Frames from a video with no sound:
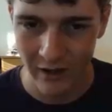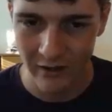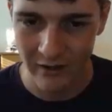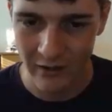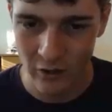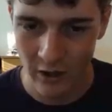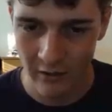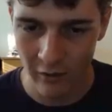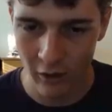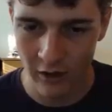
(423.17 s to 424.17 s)
These
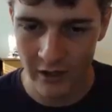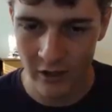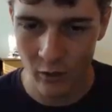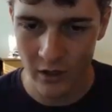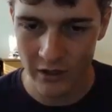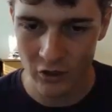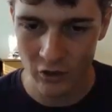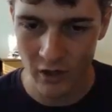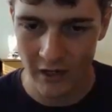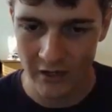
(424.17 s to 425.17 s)
E-Drags are getting quite
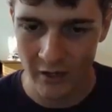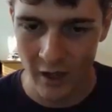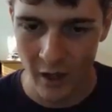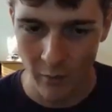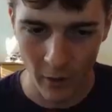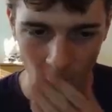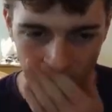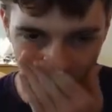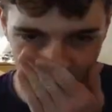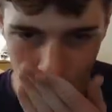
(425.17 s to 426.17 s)
distracted, but
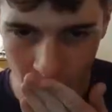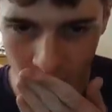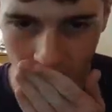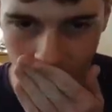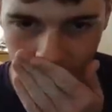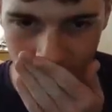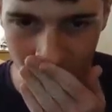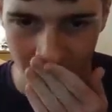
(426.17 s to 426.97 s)
hopefully it'll be enough, right?